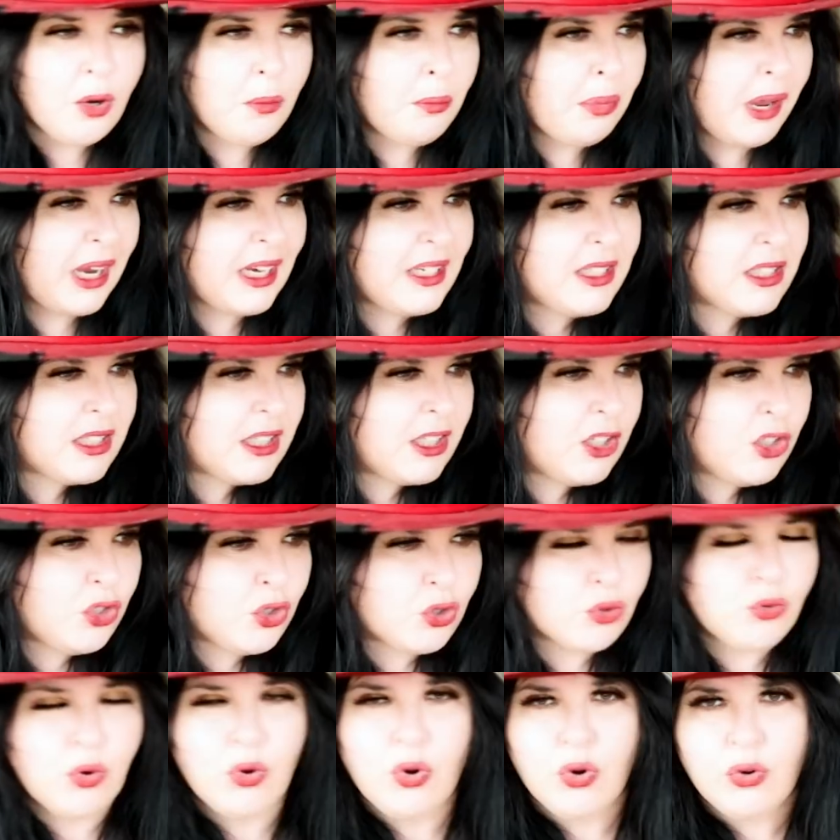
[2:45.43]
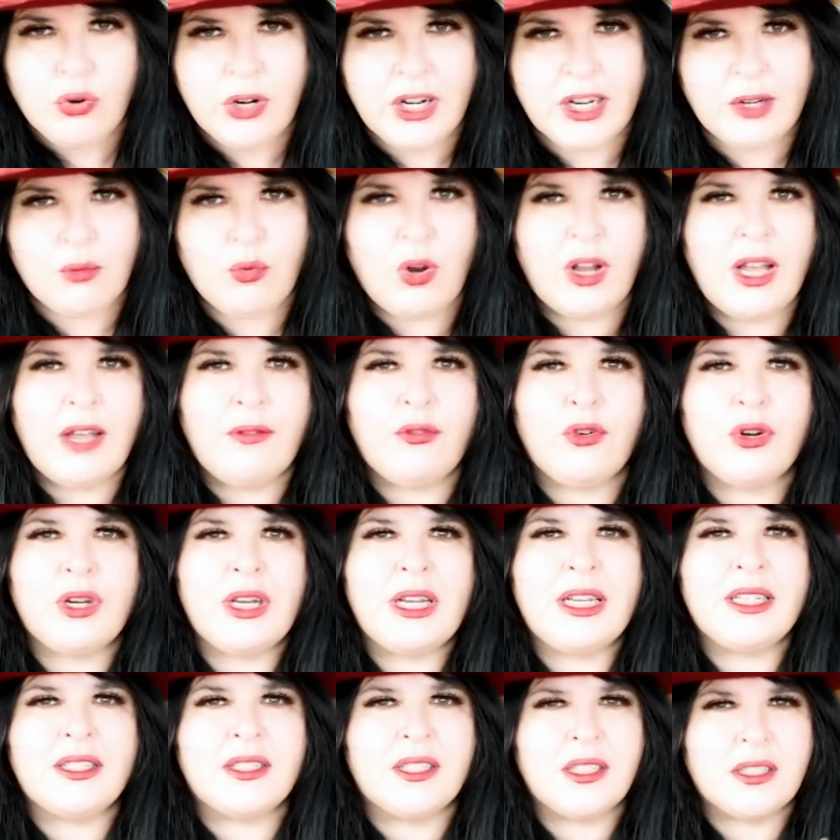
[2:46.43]
painting and drawing, whatever
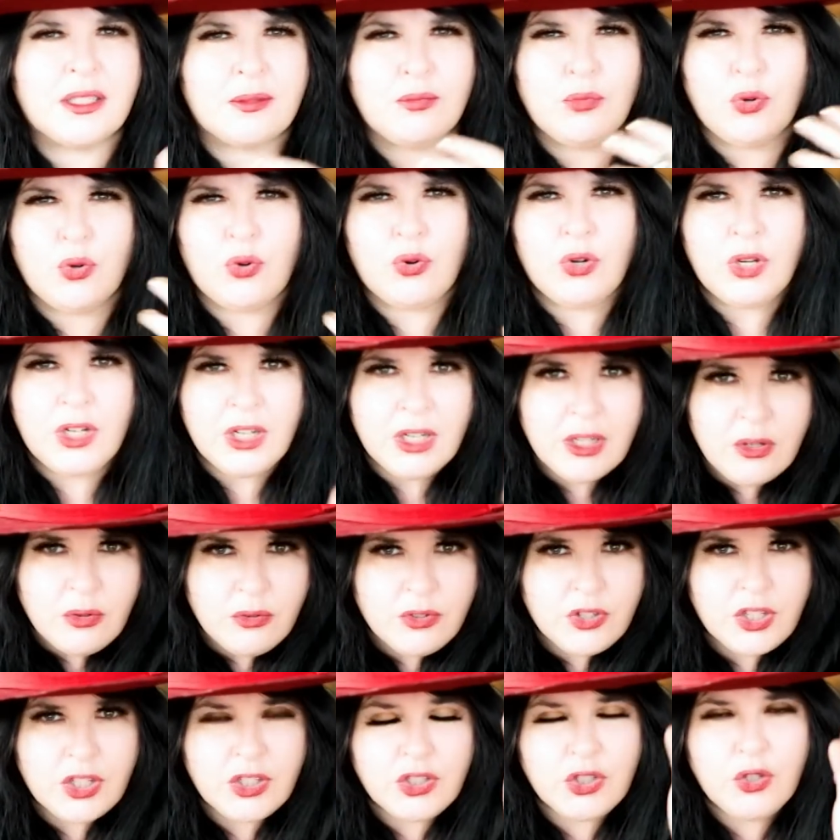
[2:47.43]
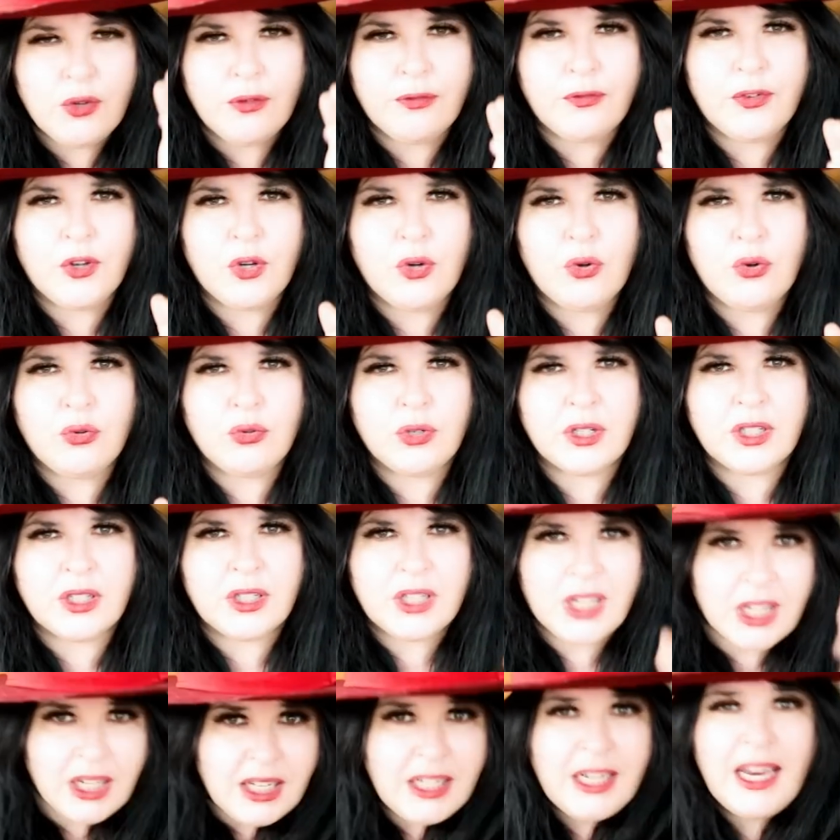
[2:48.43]
it is that's more that you feel
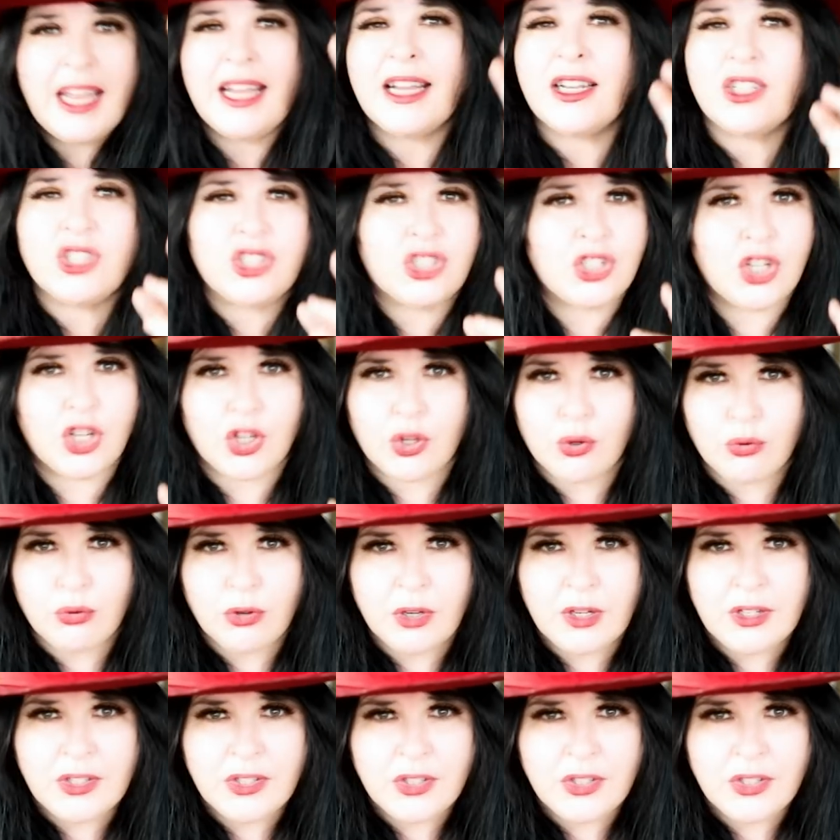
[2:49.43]
connects you,